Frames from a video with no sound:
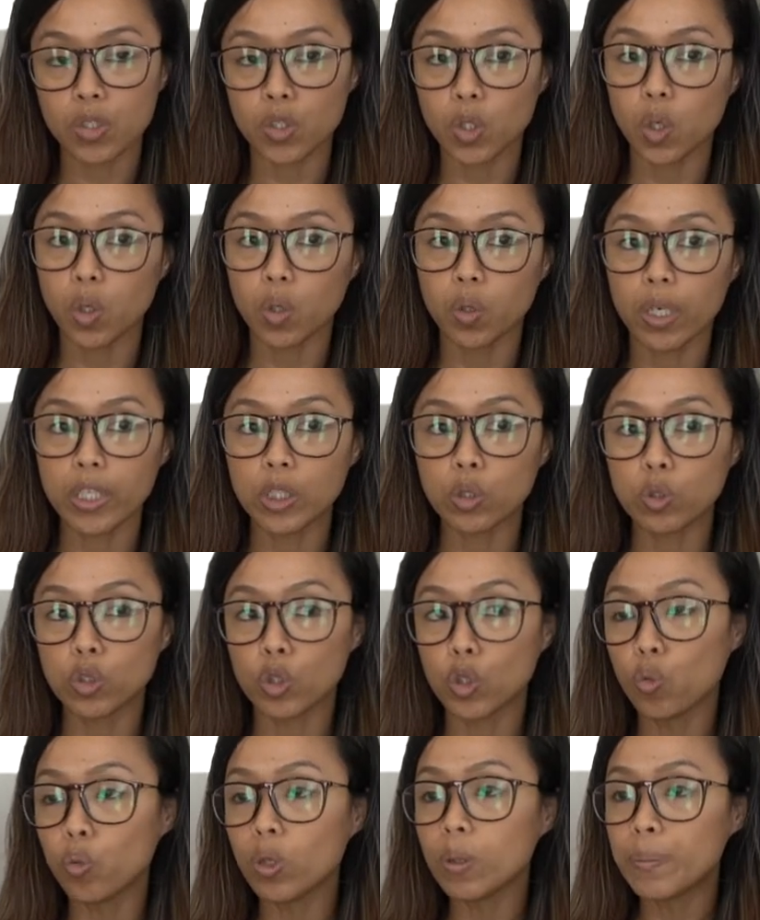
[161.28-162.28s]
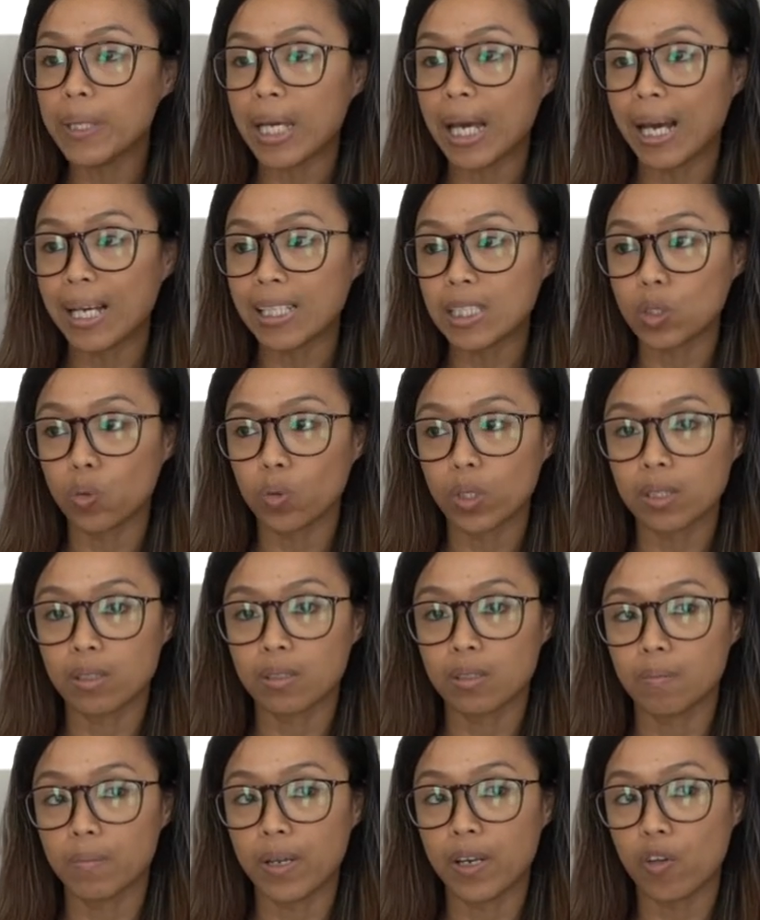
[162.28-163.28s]
So you will be asked what's
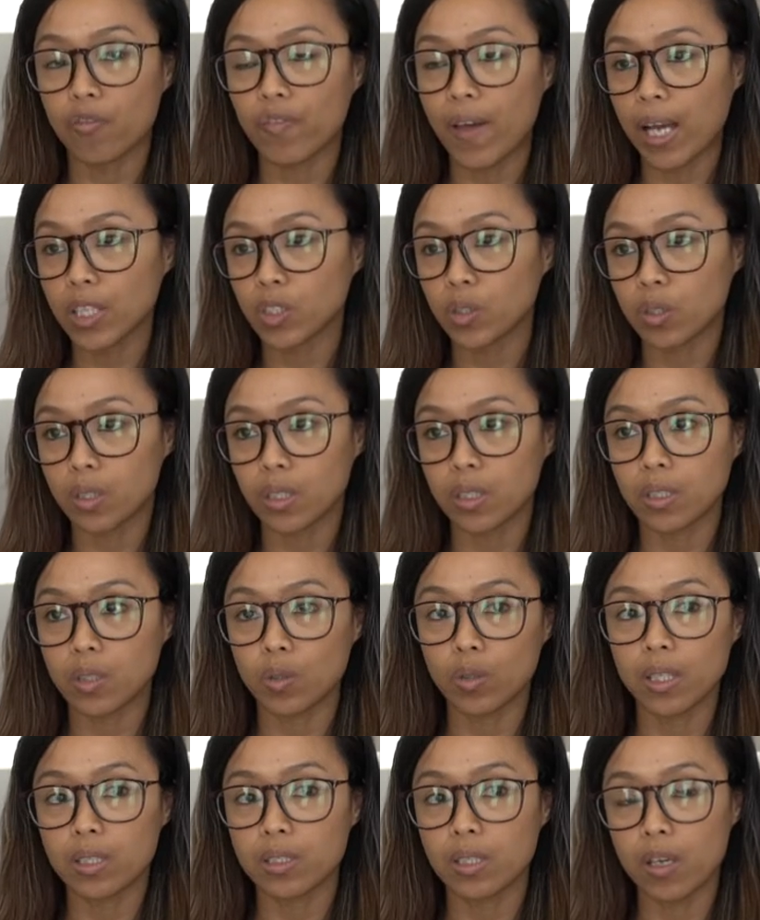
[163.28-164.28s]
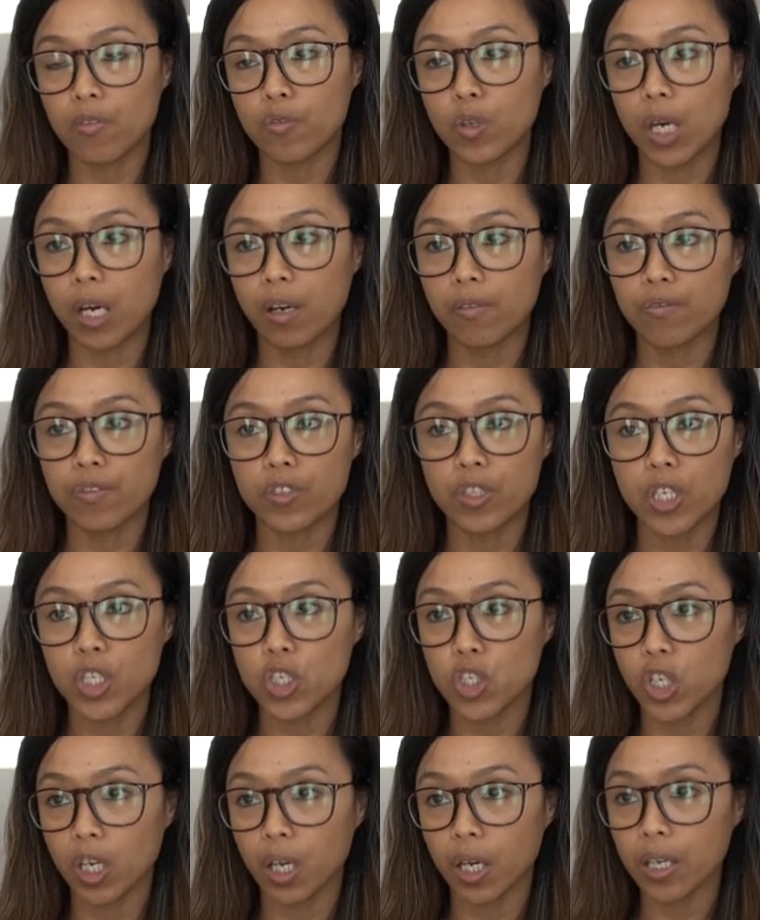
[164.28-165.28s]
the manufacturer. So let's say if you have
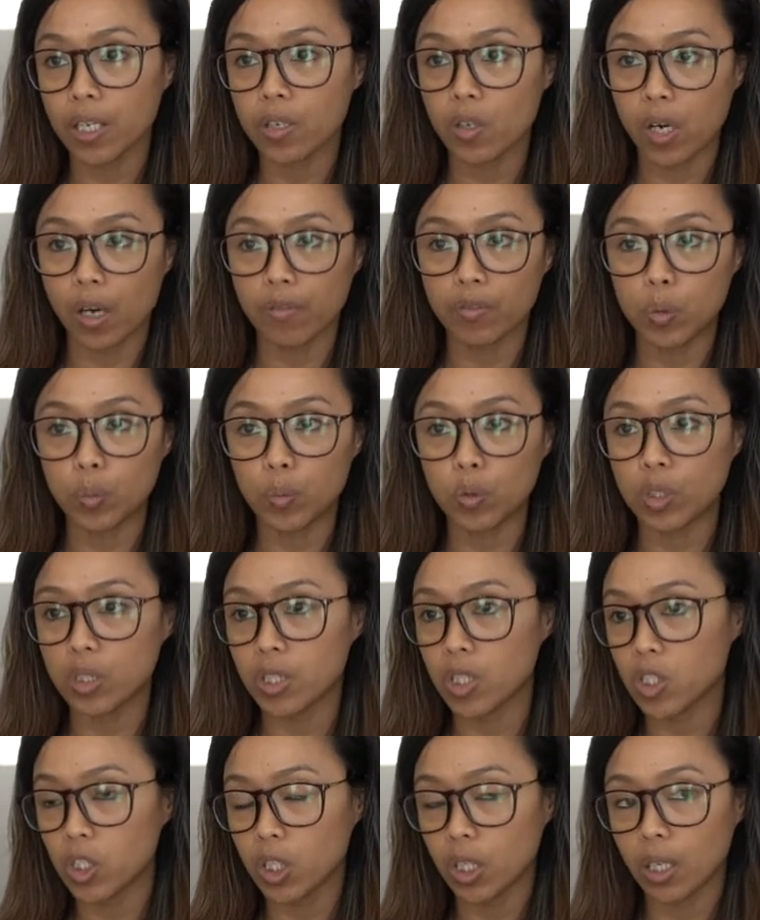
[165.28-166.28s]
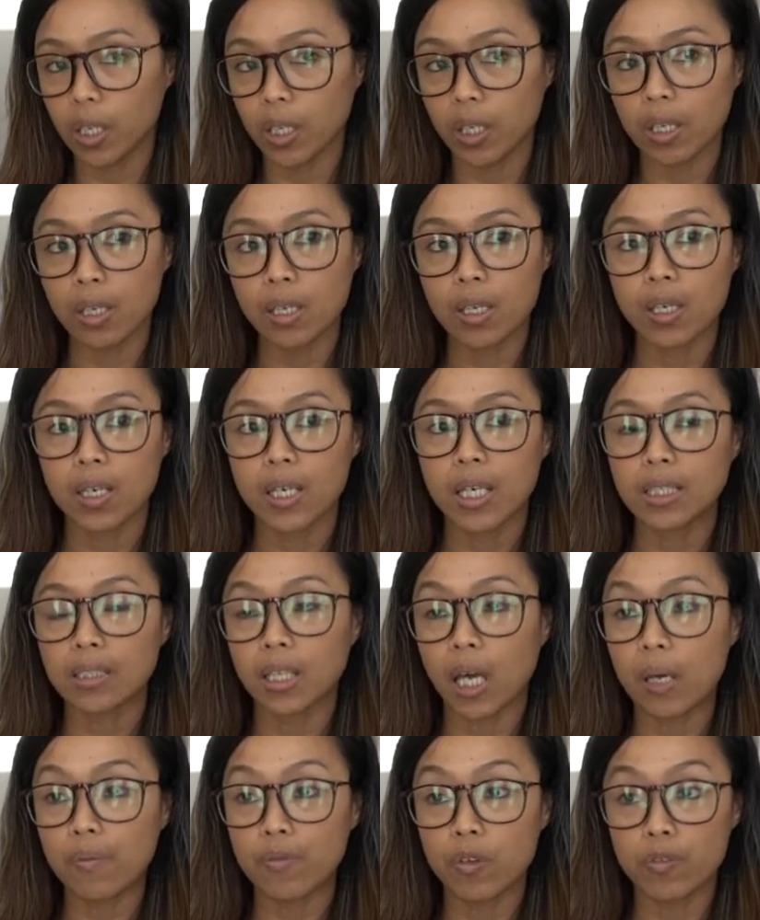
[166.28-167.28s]
DJI, you have to put DJI,
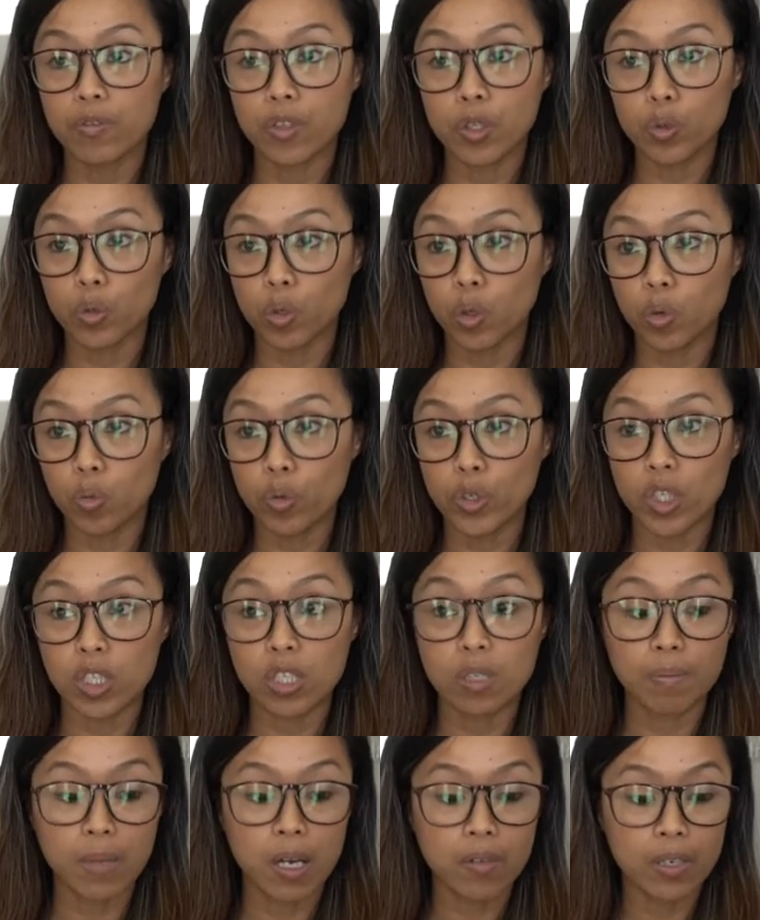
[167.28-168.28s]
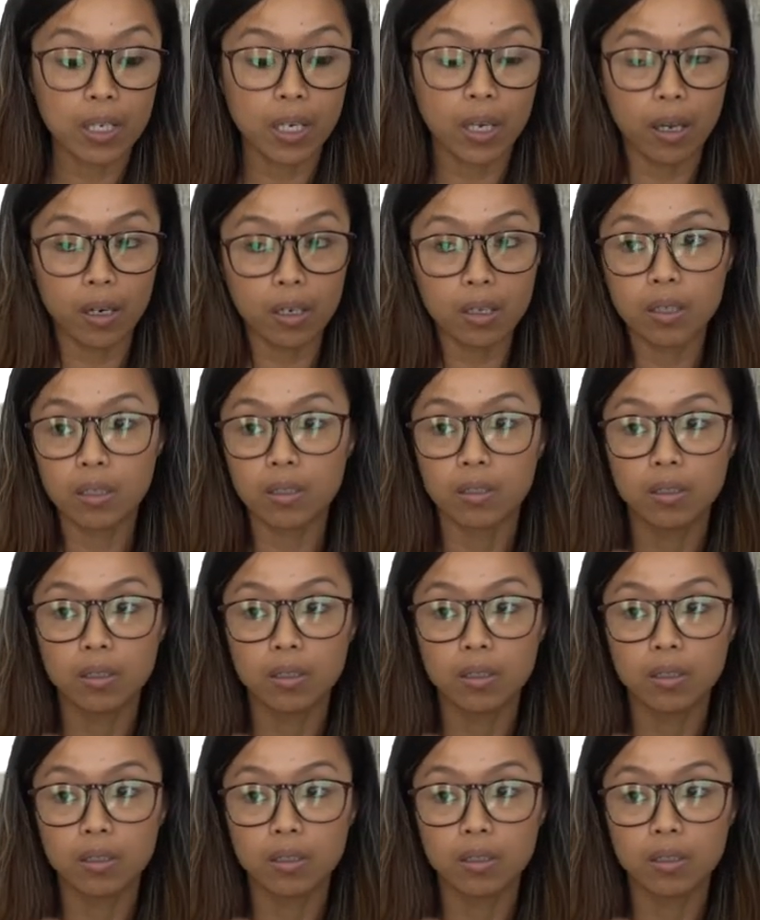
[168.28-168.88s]
type of the drone, which is Mavic Air.